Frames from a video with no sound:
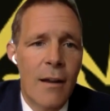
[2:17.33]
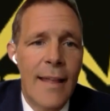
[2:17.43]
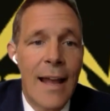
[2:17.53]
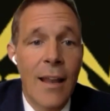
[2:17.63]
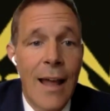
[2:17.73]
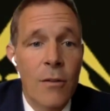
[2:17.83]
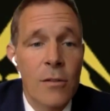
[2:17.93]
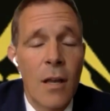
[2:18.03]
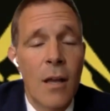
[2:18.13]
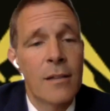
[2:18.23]
And that allows
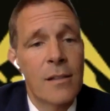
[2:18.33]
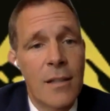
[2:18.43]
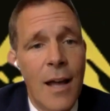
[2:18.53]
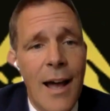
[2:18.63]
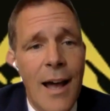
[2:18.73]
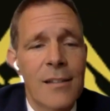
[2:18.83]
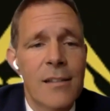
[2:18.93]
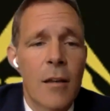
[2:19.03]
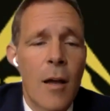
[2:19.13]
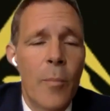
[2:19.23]
stocks
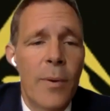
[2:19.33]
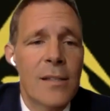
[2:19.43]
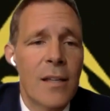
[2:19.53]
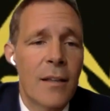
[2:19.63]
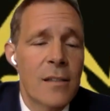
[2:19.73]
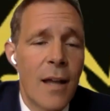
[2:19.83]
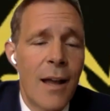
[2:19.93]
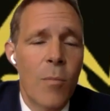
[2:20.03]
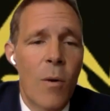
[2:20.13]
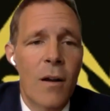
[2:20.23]
and companies on the
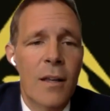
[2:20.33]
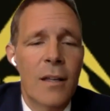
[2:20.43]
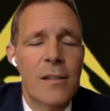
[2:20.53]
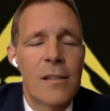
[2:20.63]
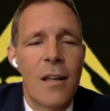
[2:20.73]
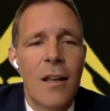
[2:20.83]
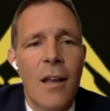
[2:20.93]
stock markets